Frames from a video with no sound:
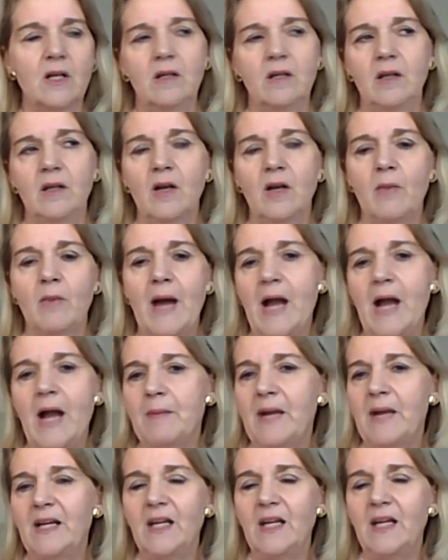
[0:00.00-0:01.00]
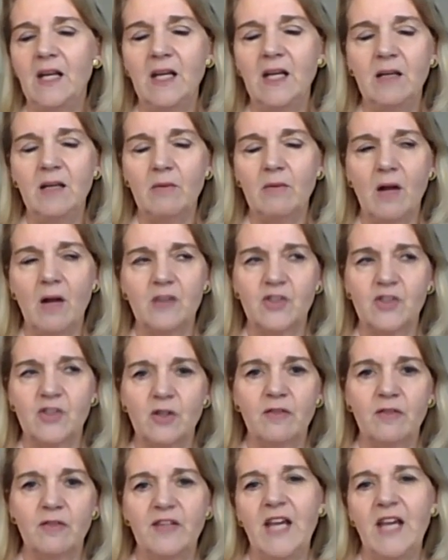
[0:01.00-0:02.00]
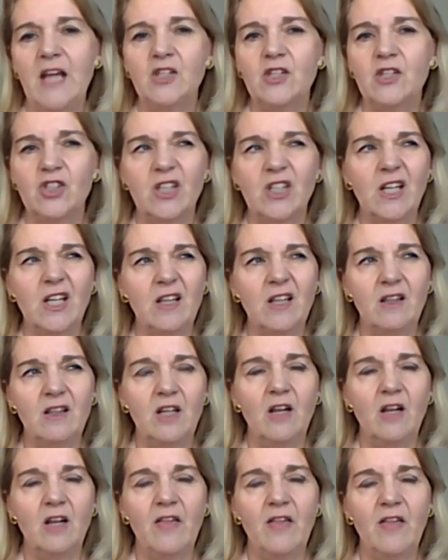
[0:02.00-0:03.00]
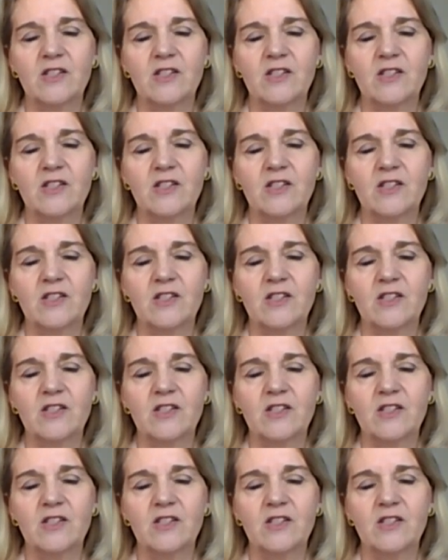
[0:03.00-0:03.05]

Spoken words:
behind my name, a certification, and